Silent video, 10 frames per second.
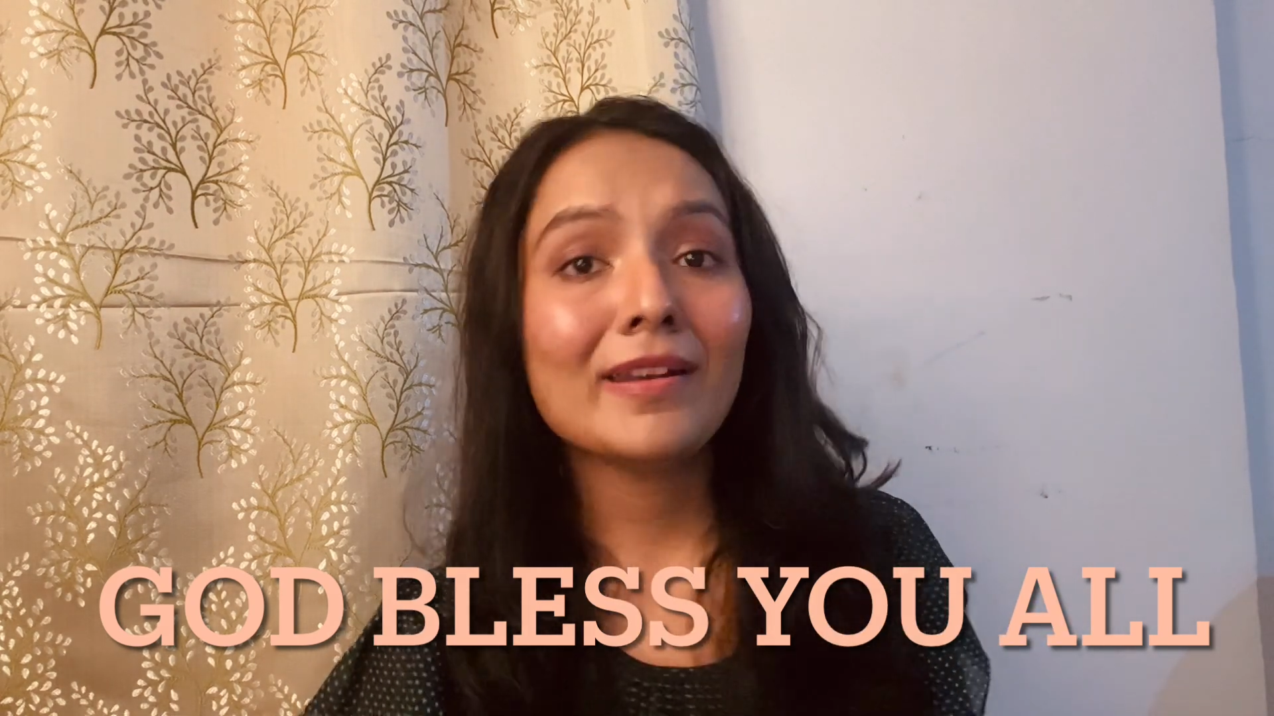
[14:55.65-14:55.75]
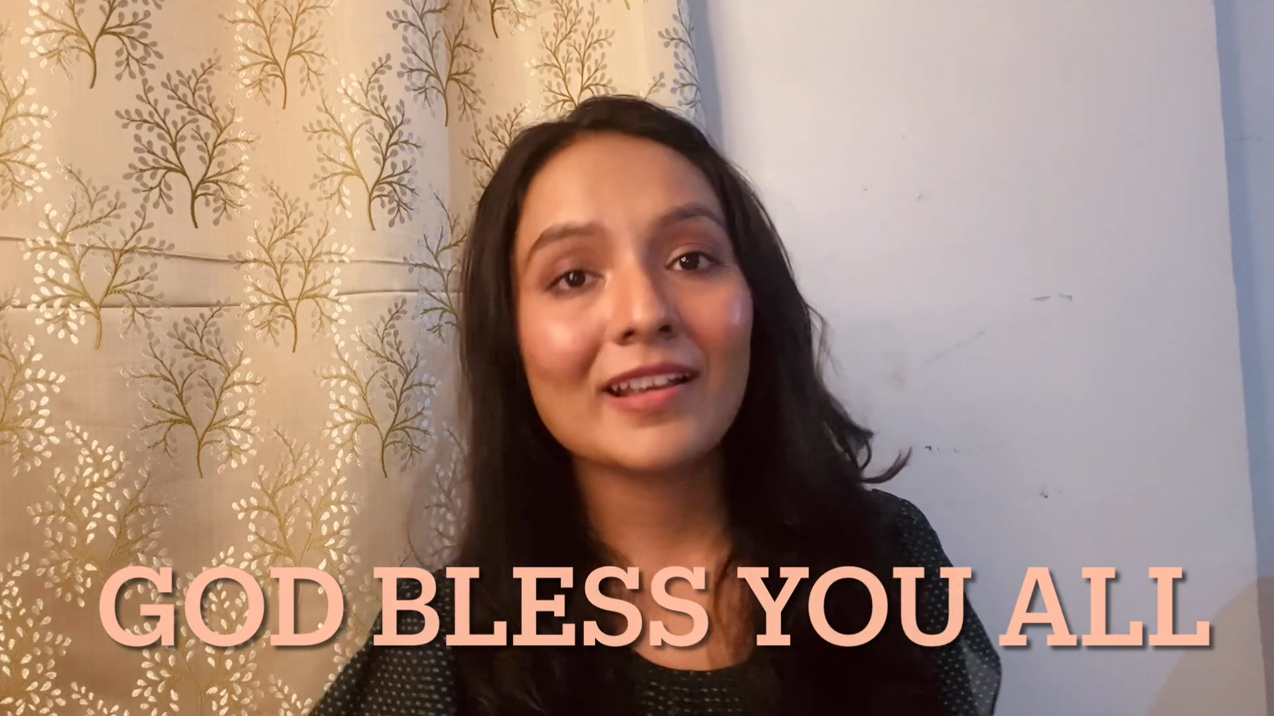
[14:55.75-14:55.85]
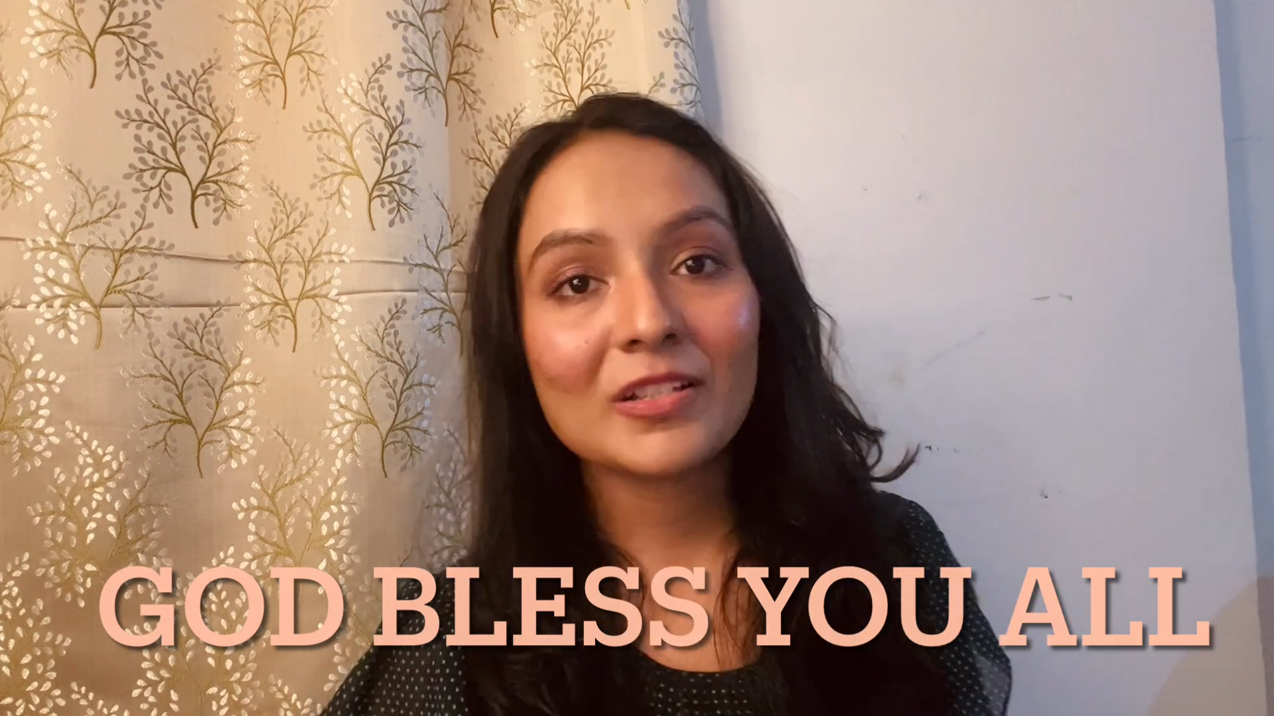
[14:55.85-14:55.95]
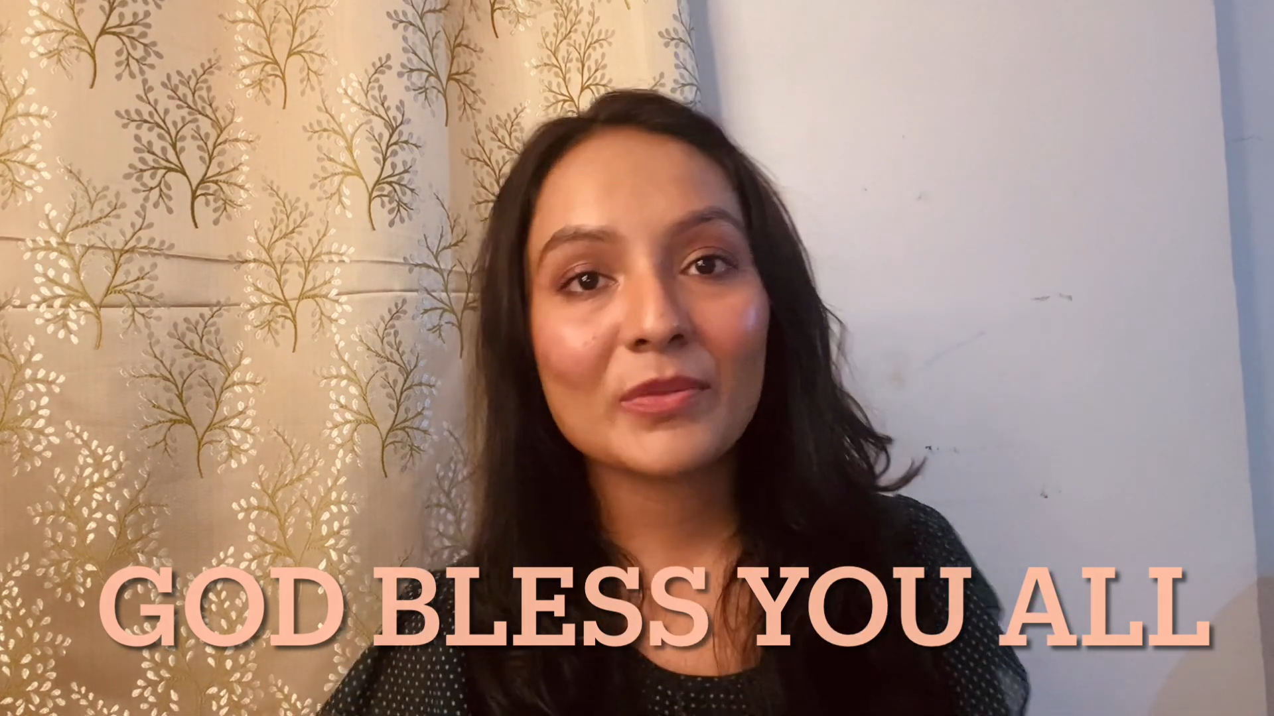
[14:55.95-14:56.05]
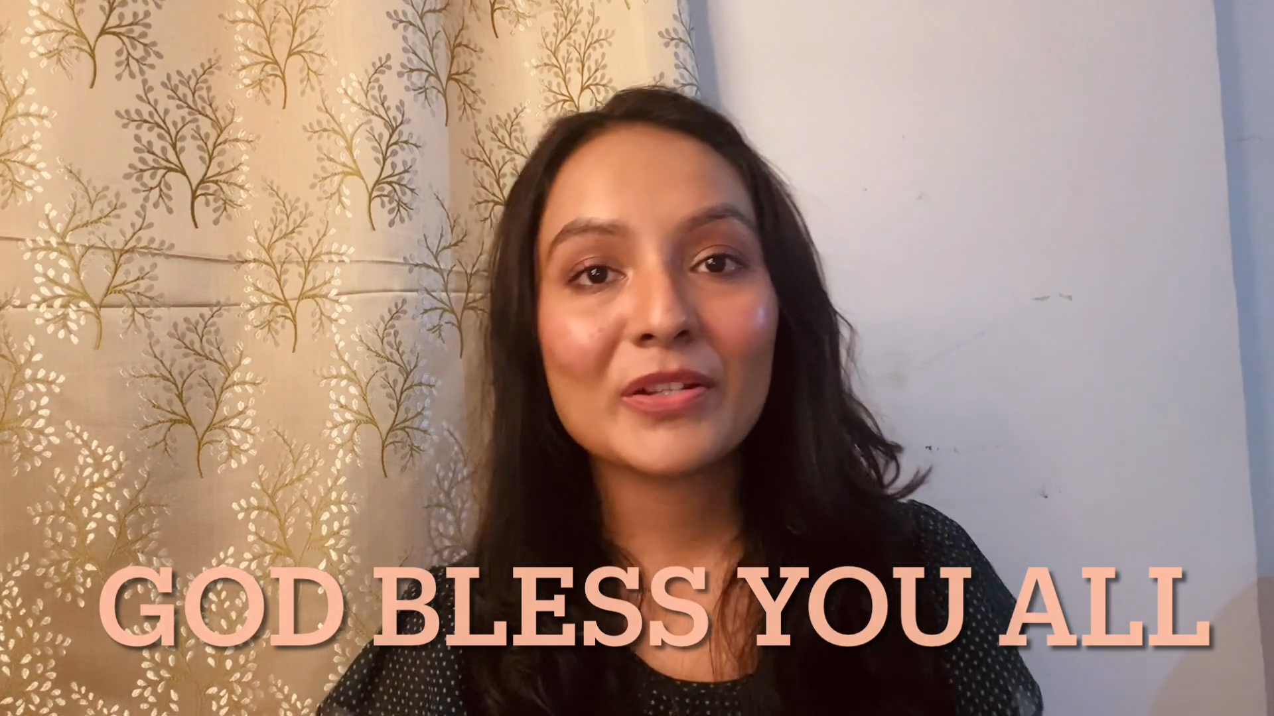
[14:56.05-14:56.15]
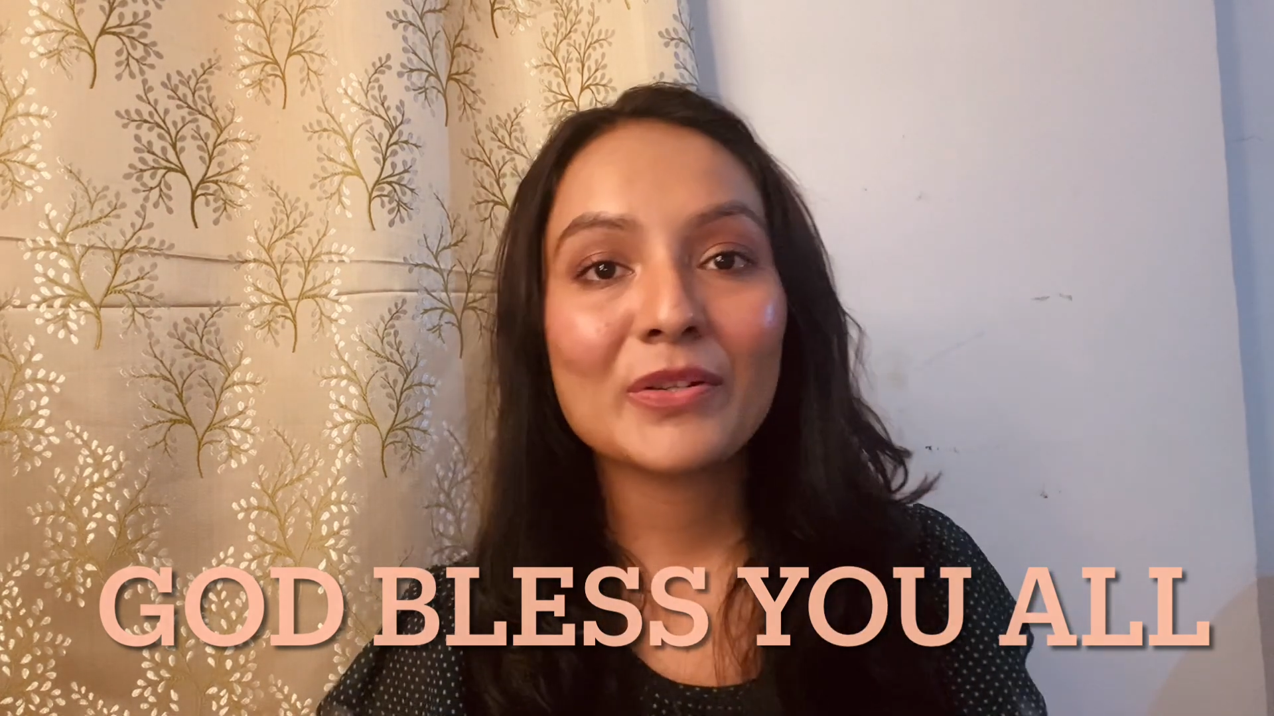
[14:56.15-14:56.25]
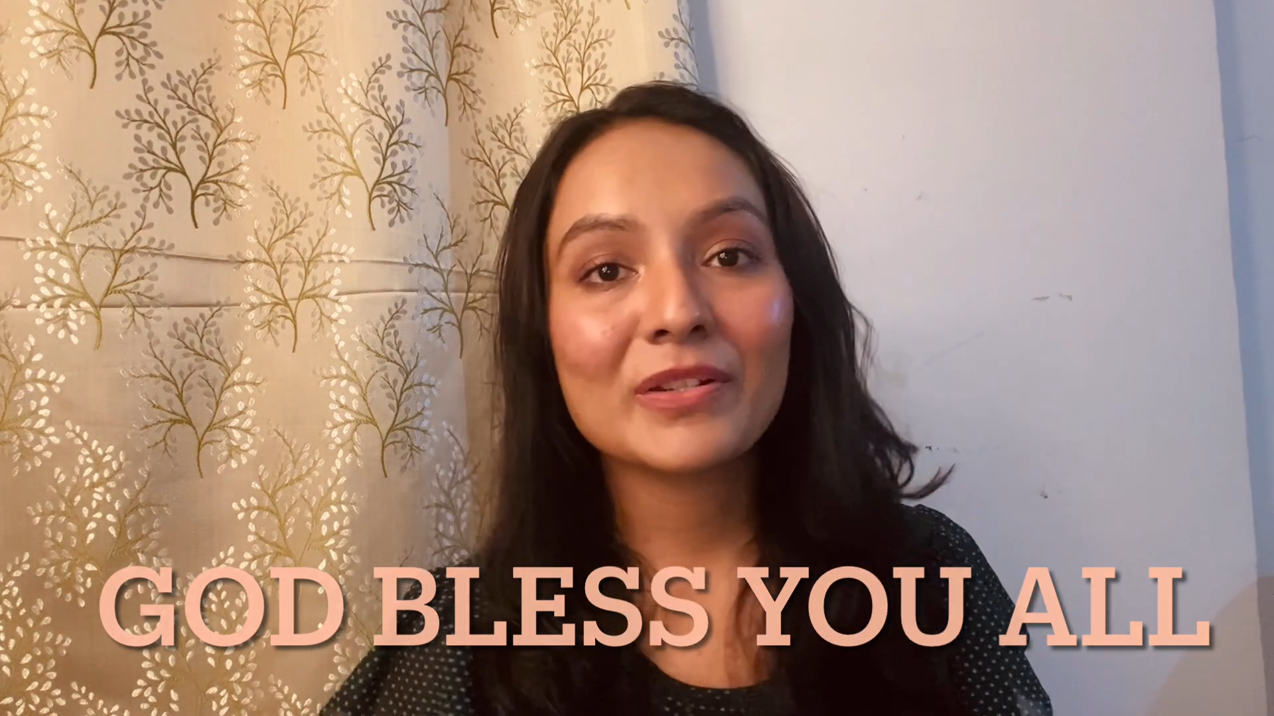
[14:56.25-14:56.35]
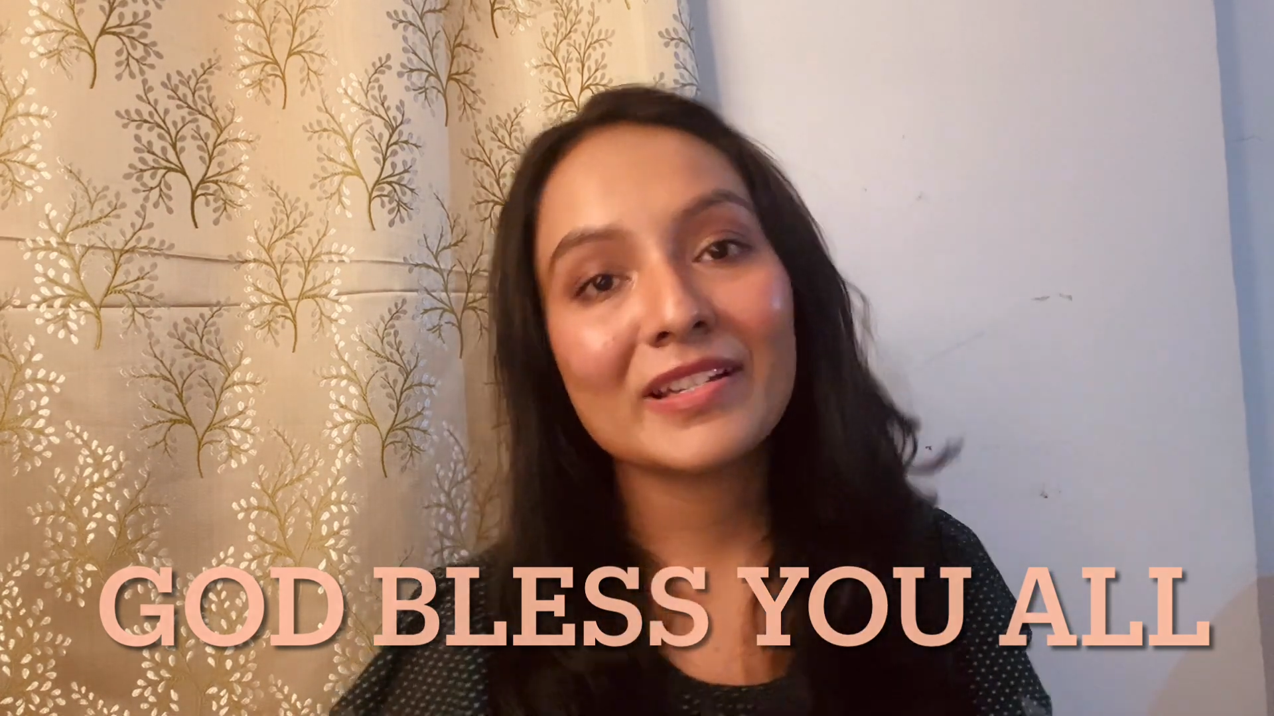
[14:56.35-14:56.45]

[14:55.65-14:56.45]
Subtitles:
next video.